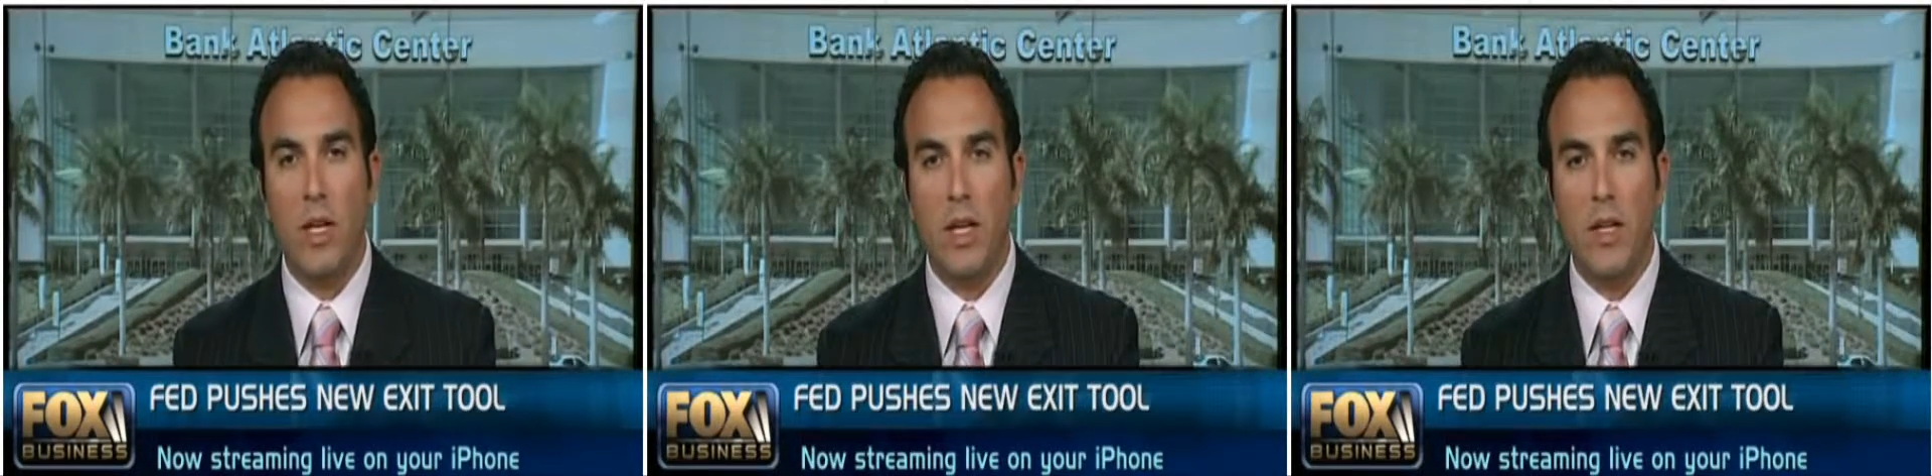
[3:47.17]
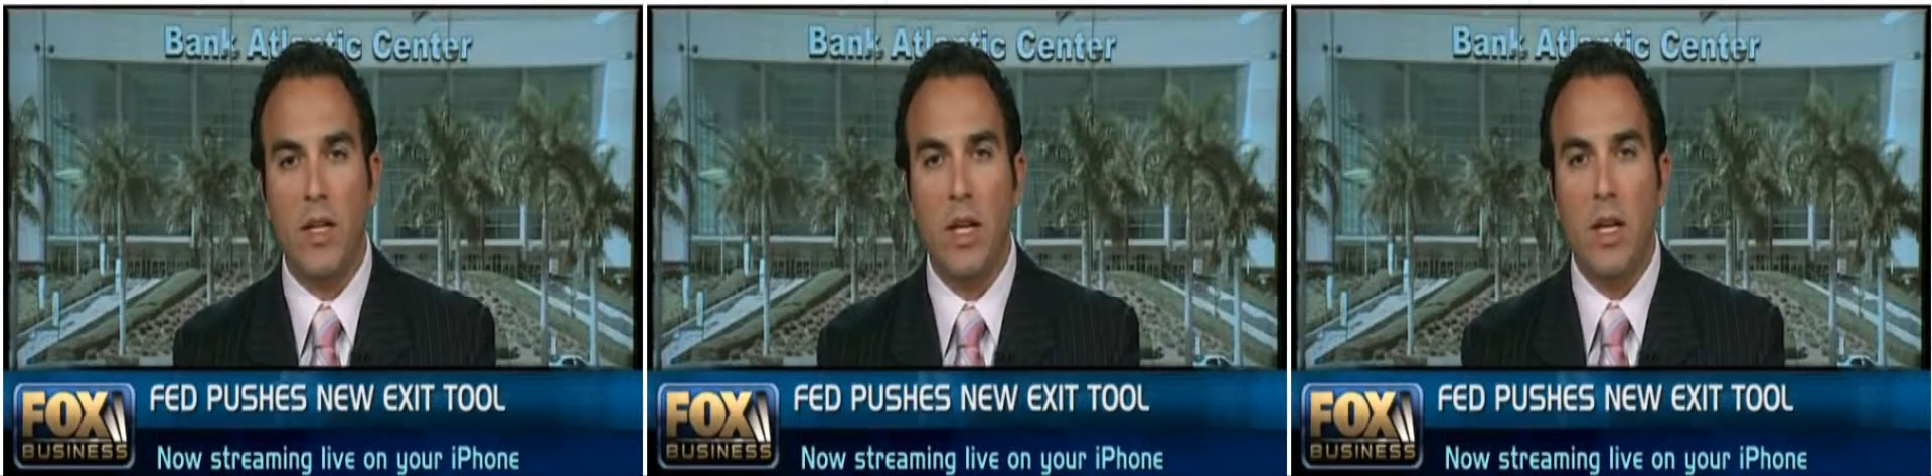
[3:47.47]

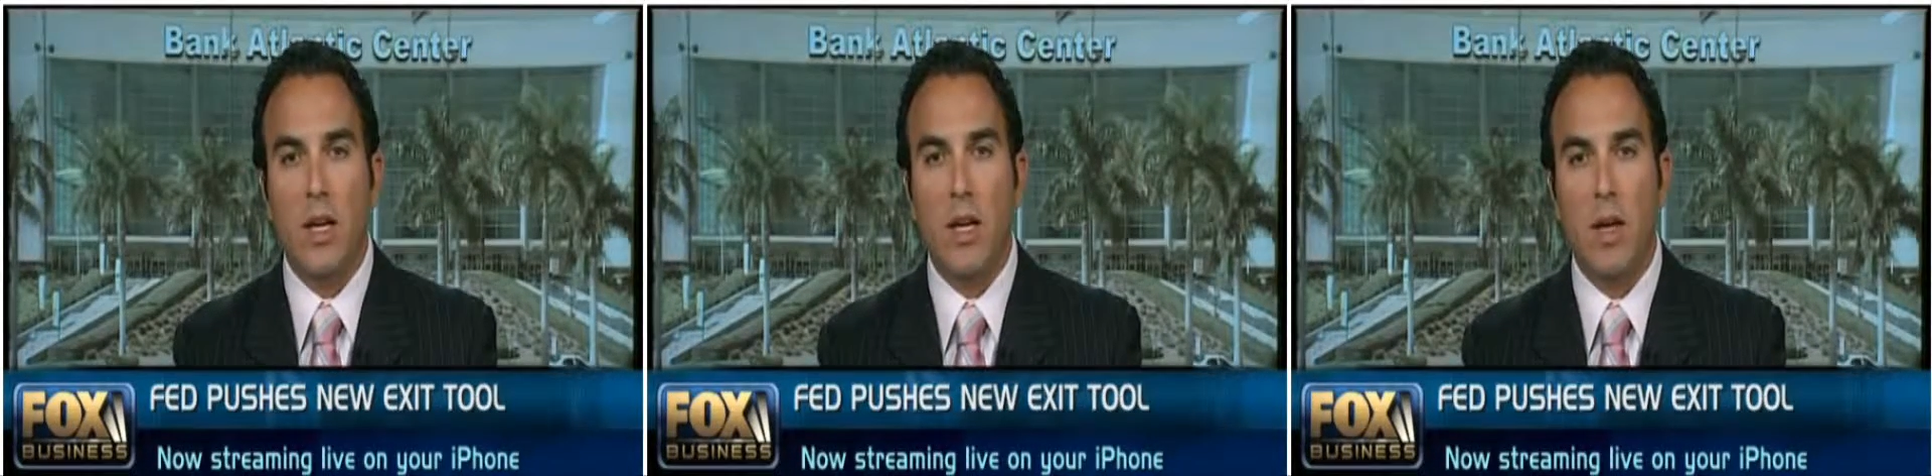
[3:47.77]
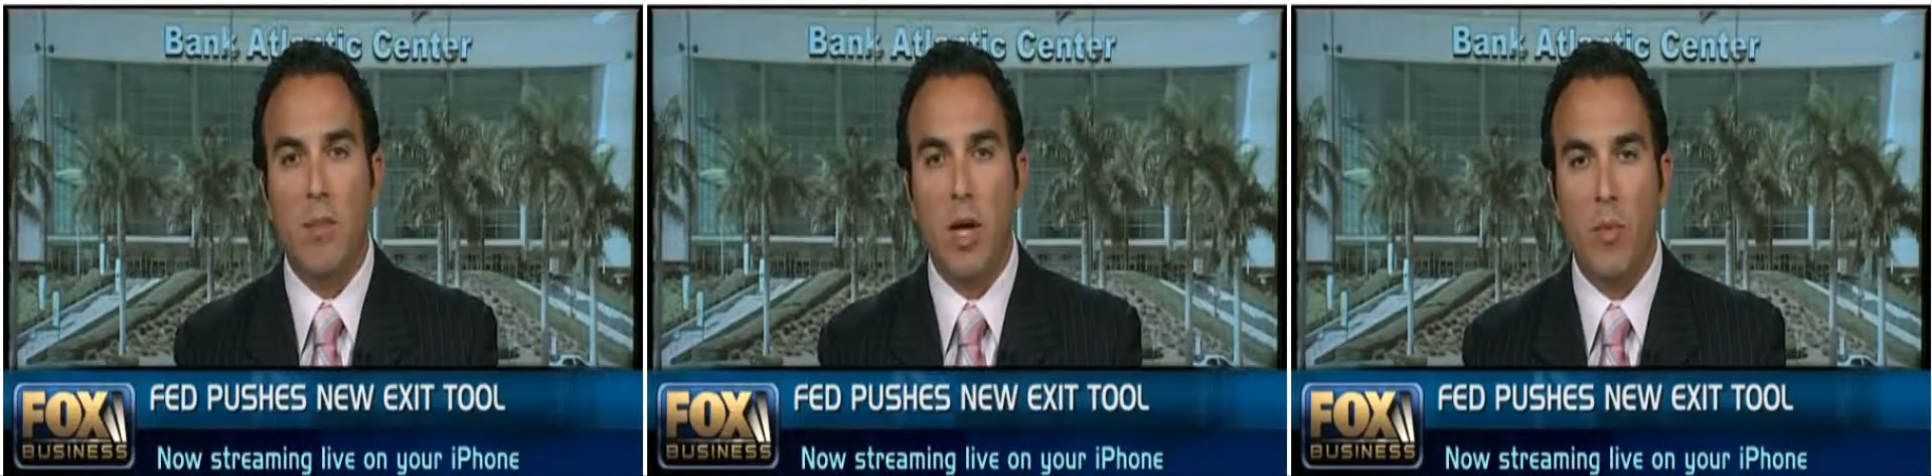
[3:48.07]
in
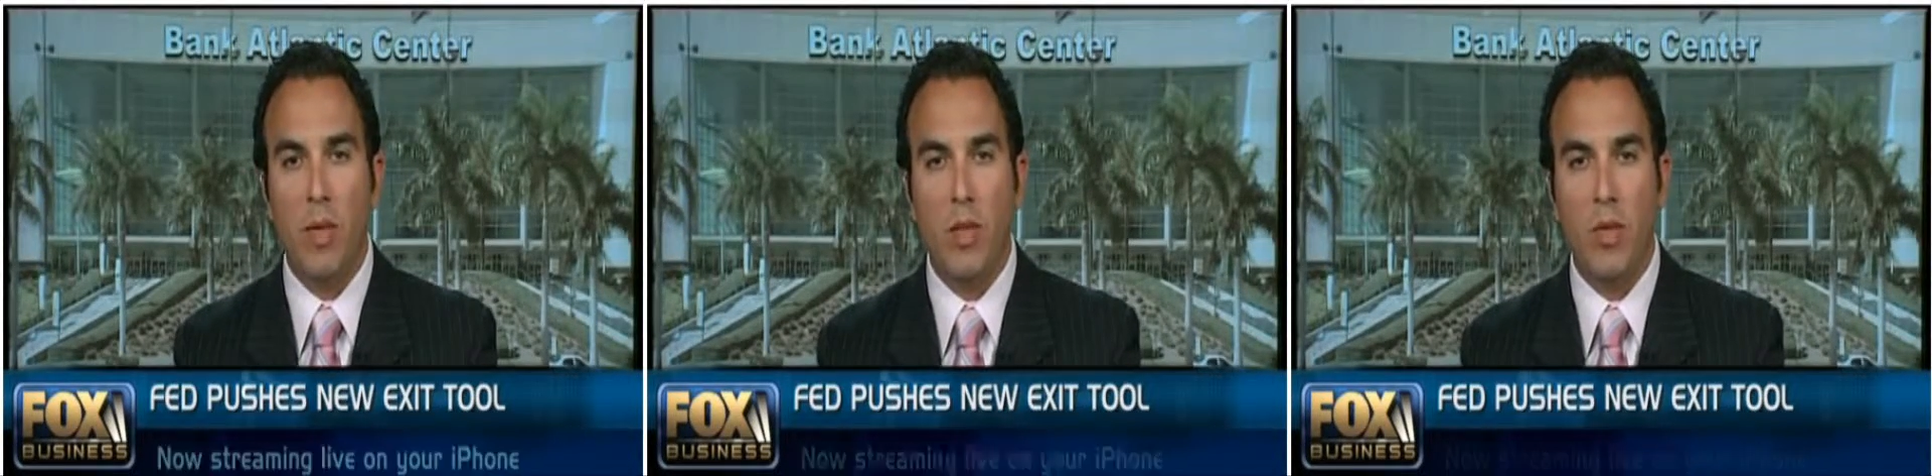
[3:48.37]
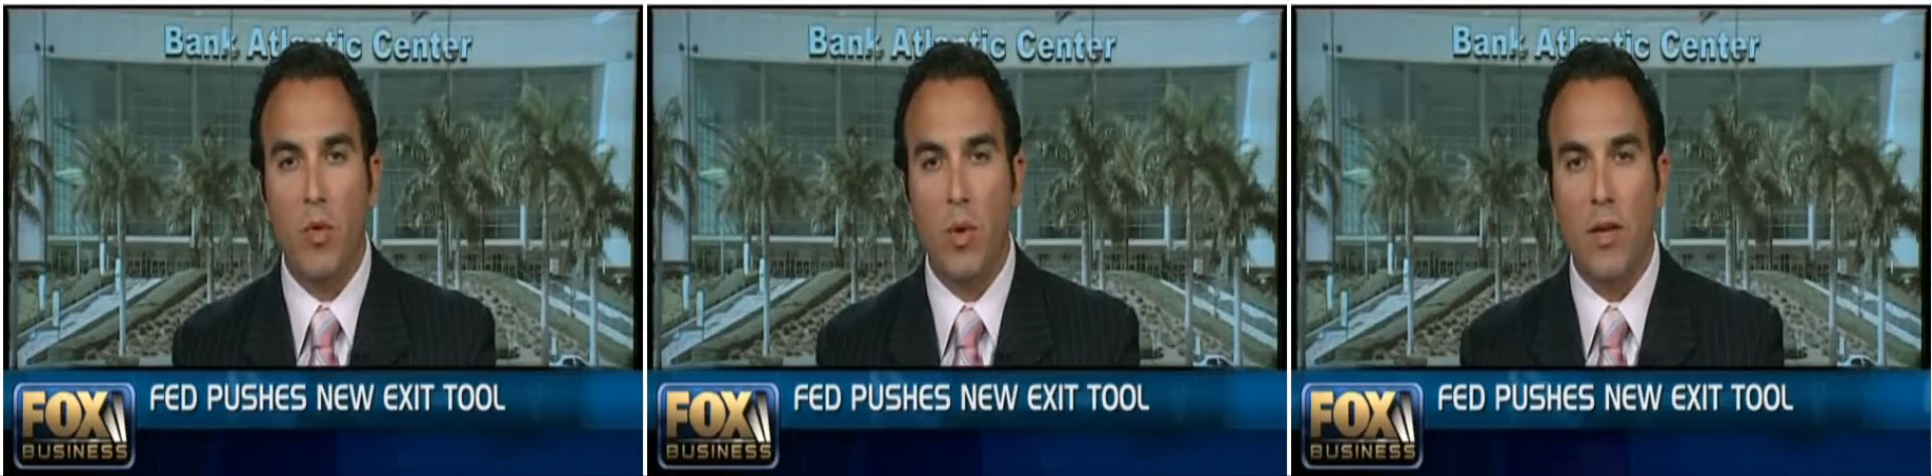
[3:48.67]
helping the
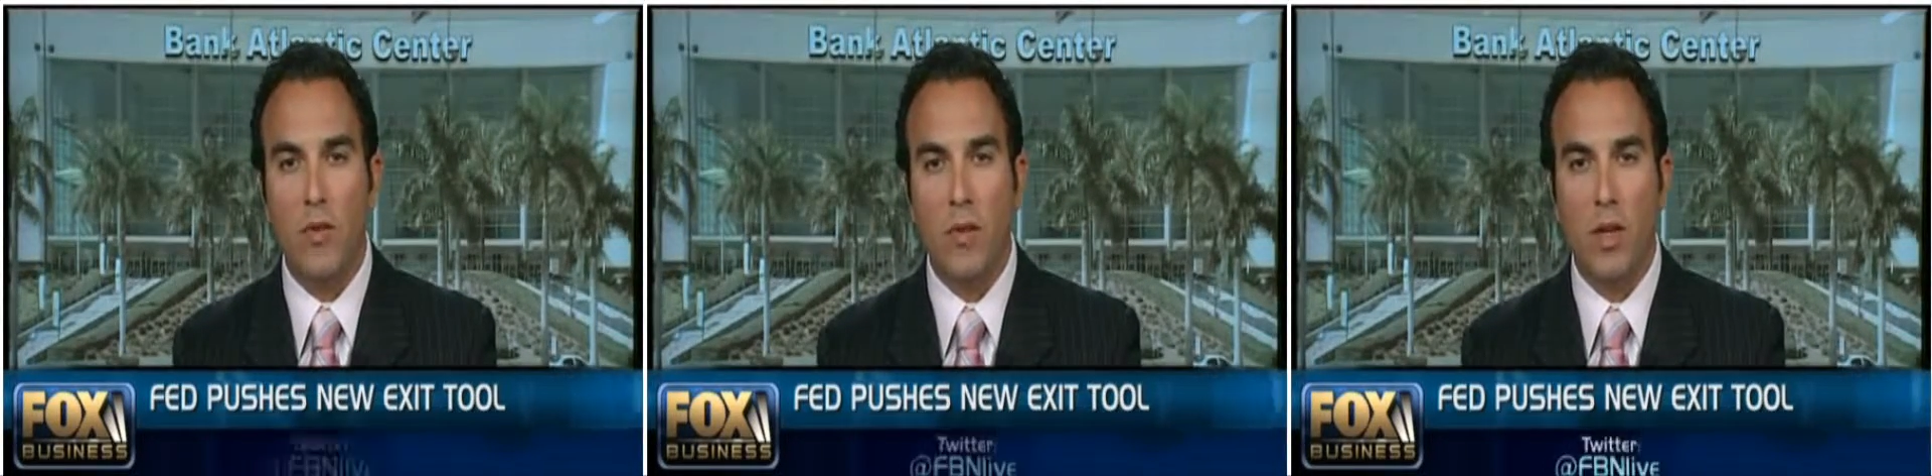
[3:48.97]
U.S.